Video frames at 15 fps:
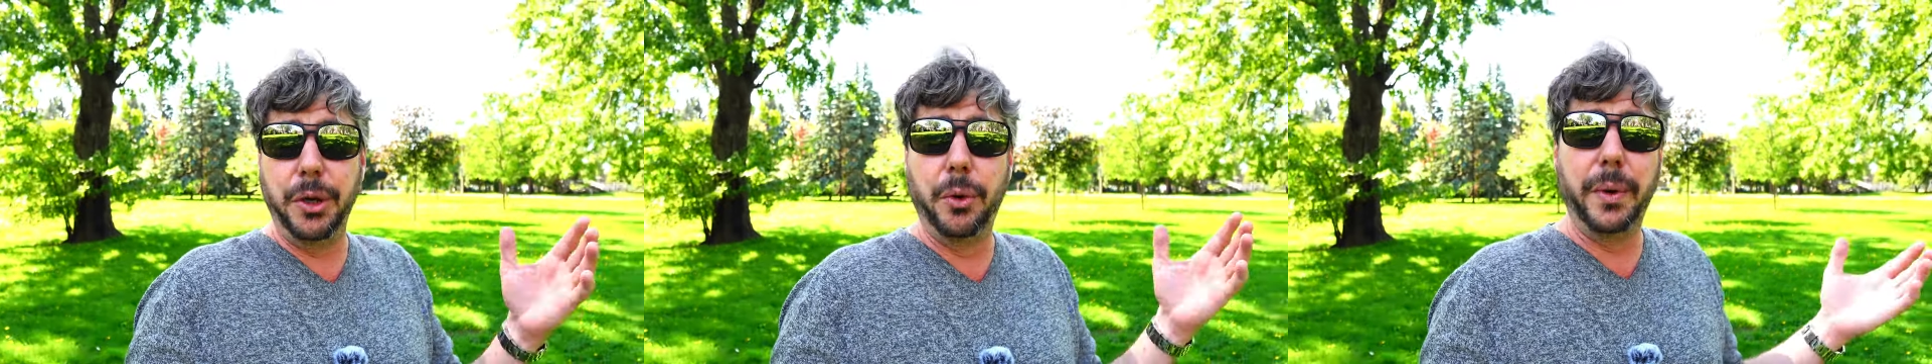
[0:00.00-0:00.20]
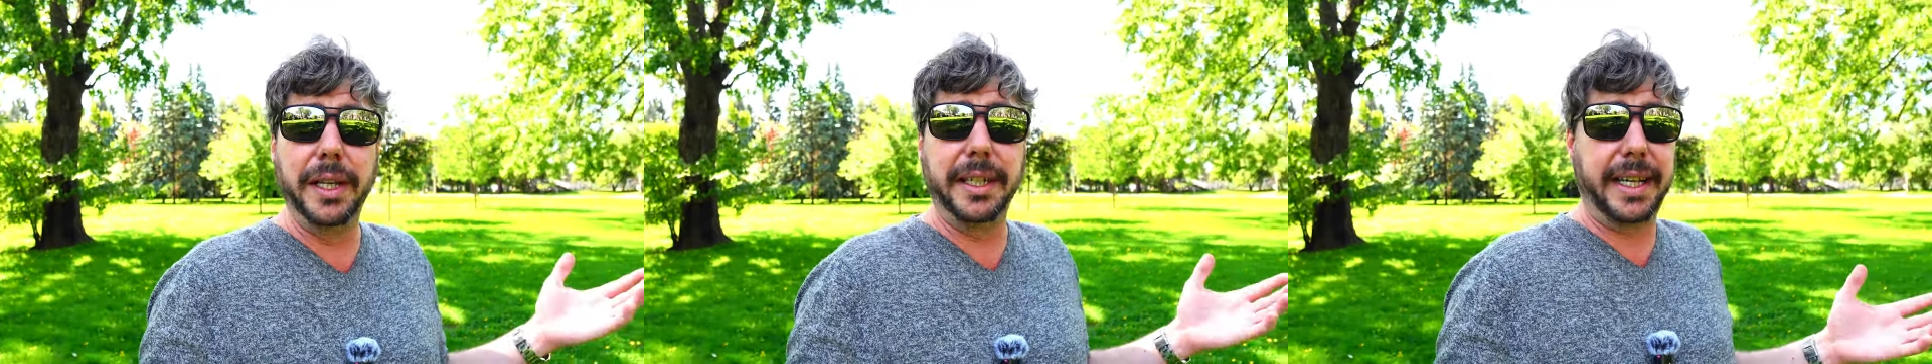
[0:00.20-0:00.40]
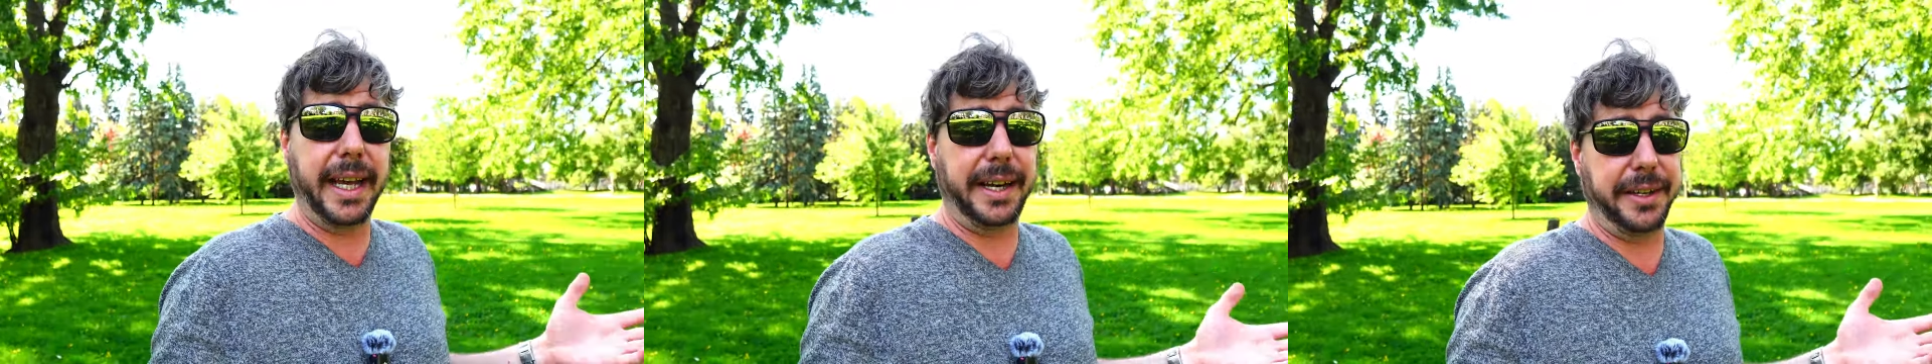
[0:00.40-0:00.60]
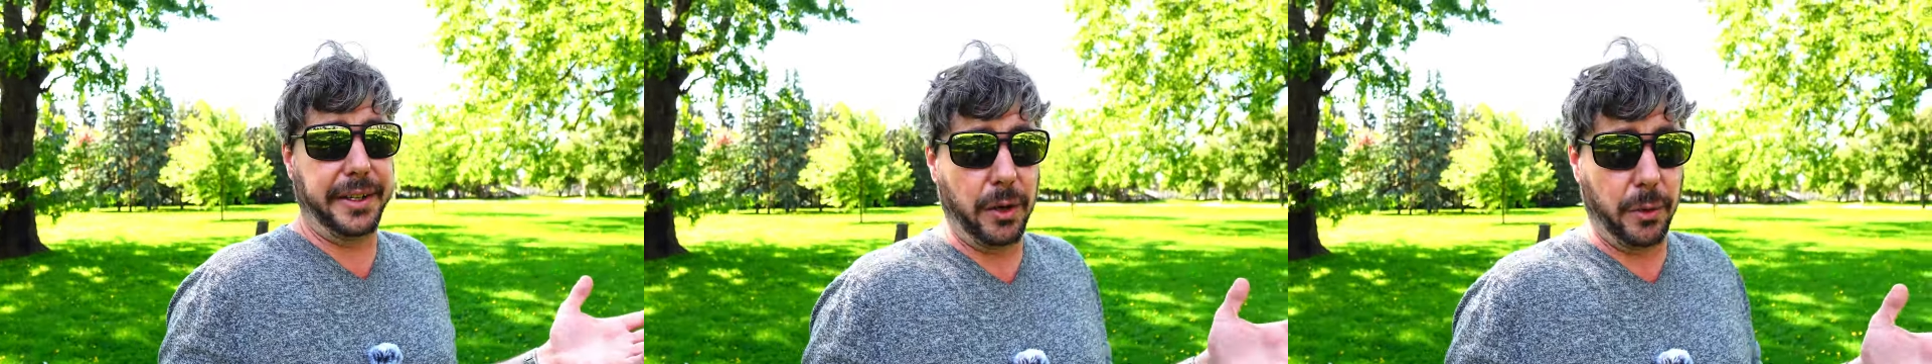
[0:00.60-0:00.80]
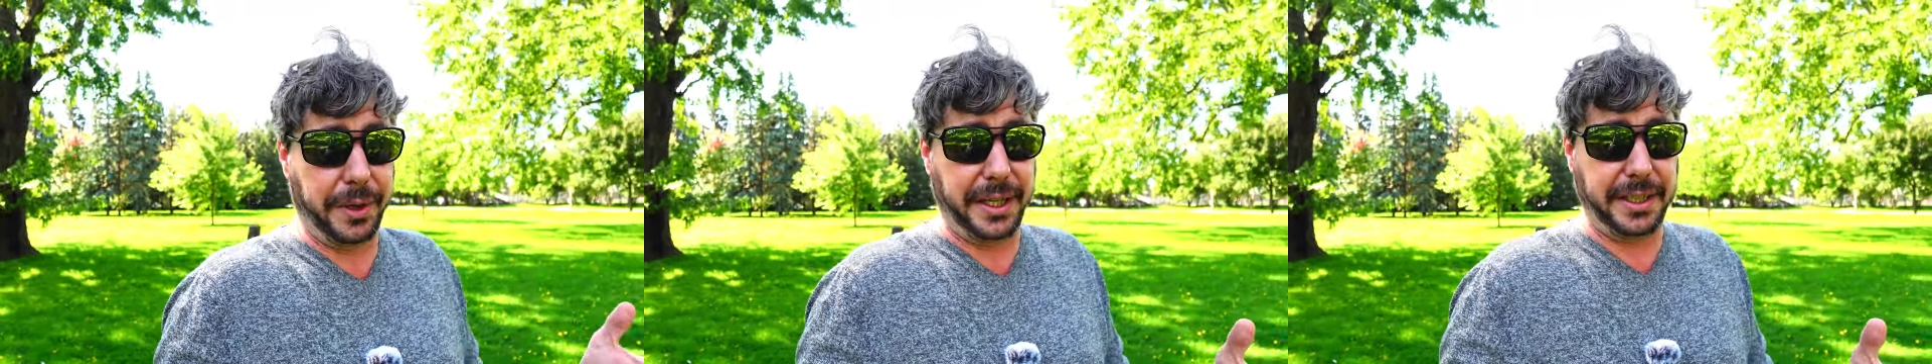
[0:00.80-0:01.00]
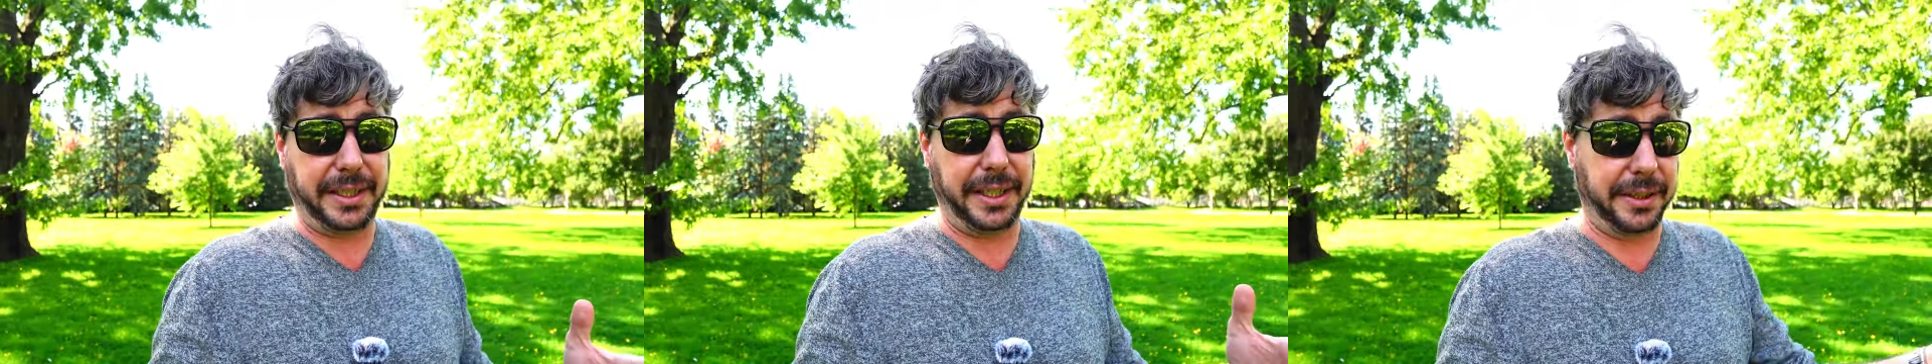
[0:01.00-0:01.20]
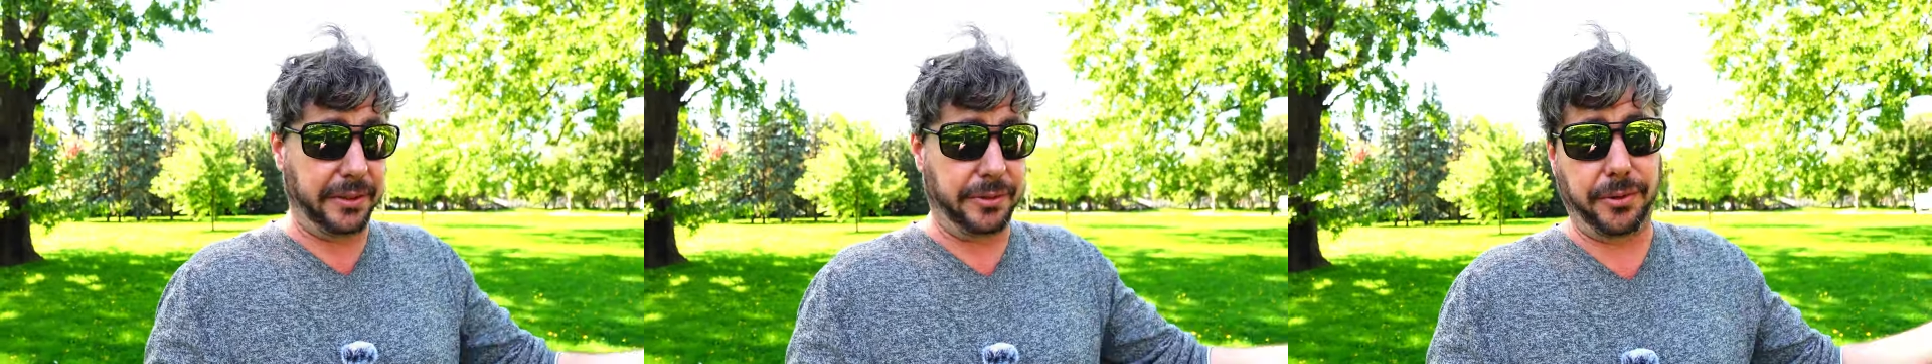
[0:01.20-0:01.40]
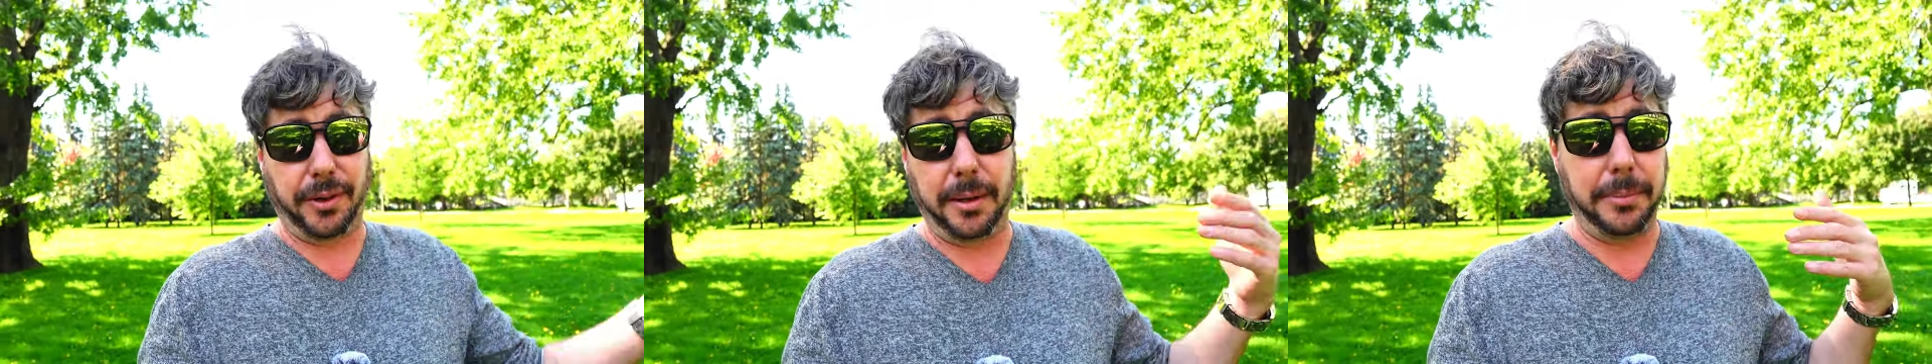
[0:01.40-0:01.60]
you will get an notice either
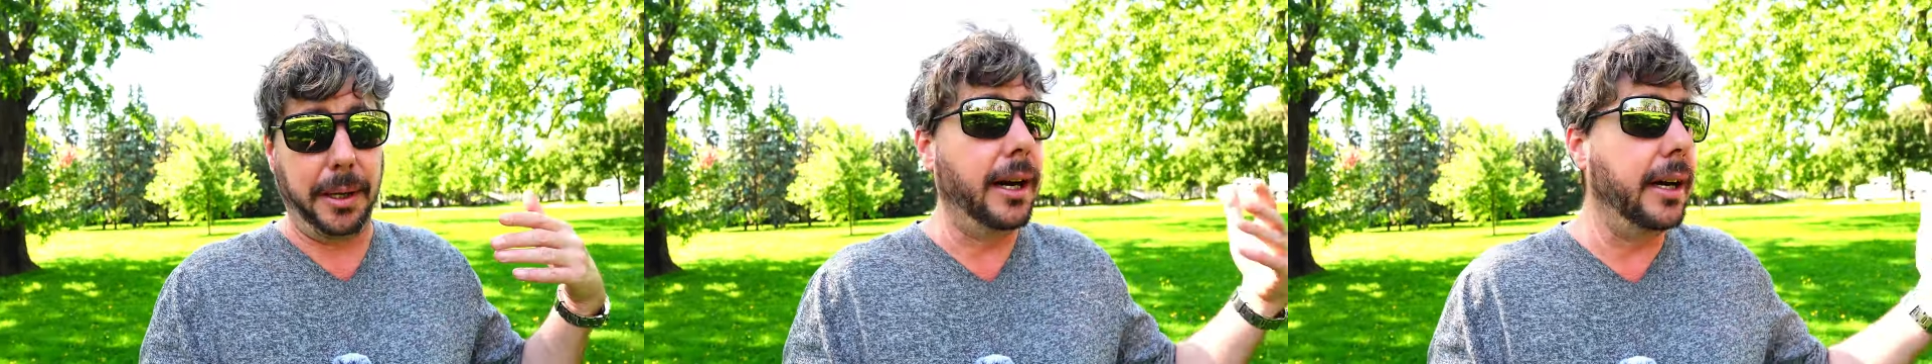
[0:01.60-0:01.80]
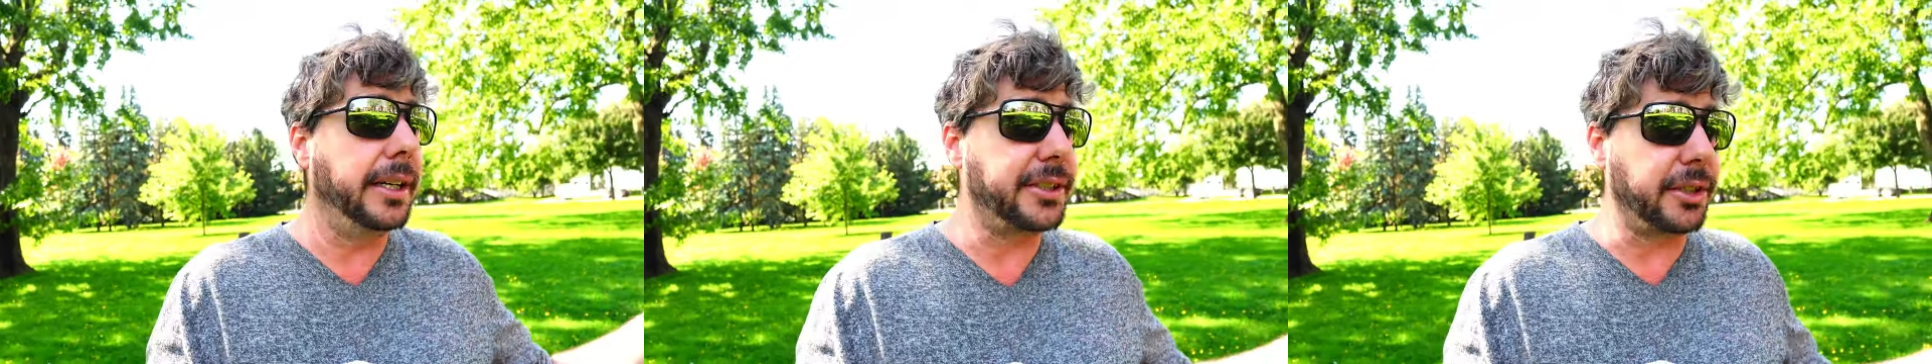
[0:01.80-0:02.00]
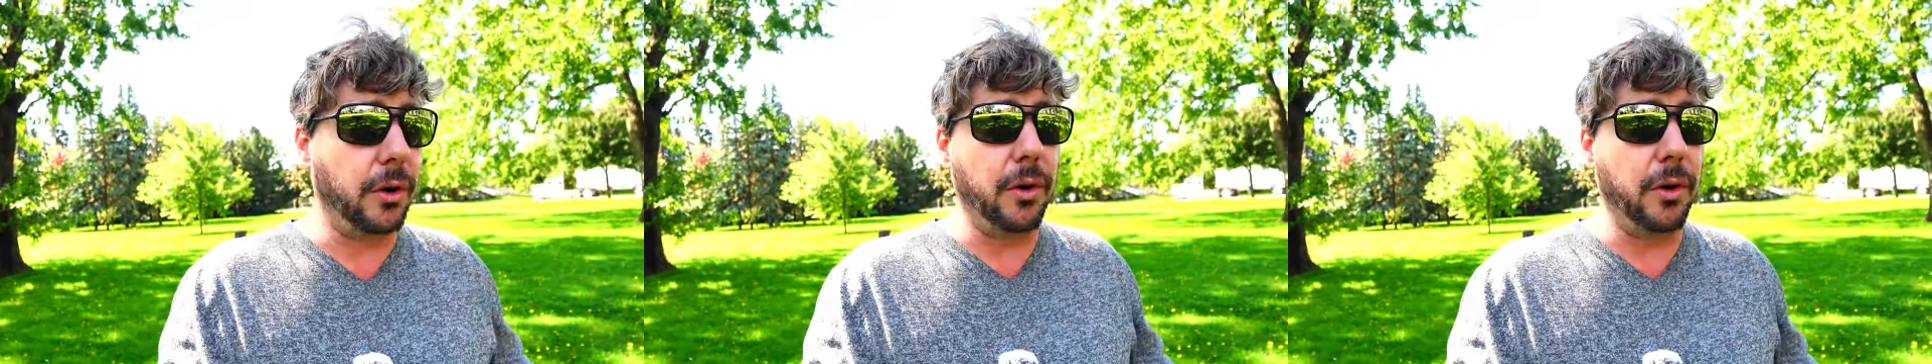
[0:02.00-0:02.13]
from us